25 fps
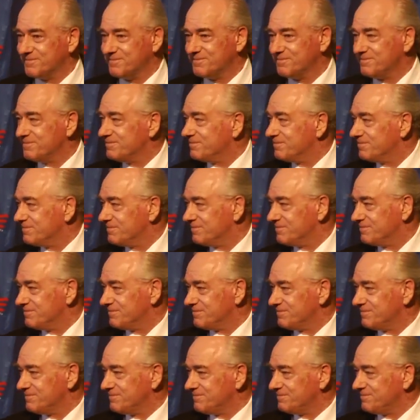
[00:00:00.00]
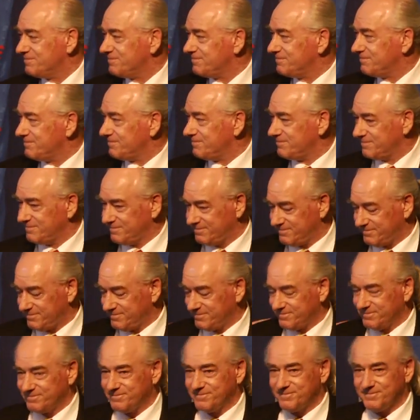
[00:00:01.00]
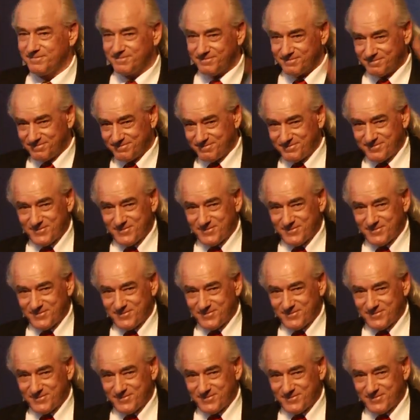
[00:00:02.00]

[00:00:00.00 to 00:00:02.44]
[no speech]